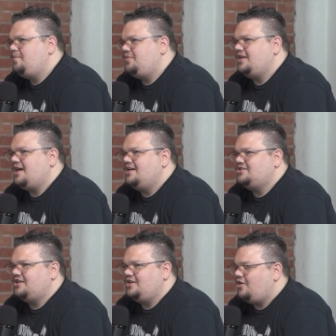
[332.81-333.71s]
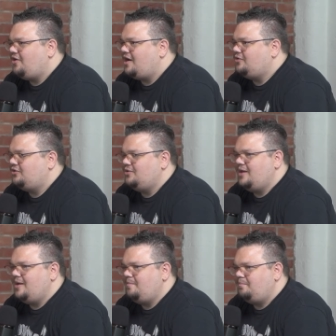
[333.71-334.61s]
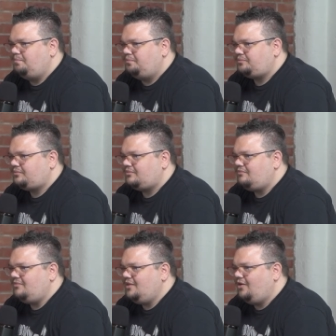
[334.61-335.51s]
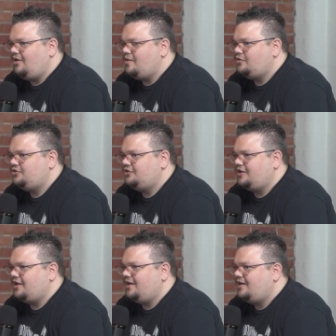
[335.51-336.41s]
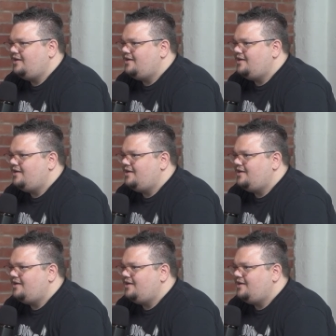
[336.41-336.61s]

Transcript: And the guy's like, I will do like a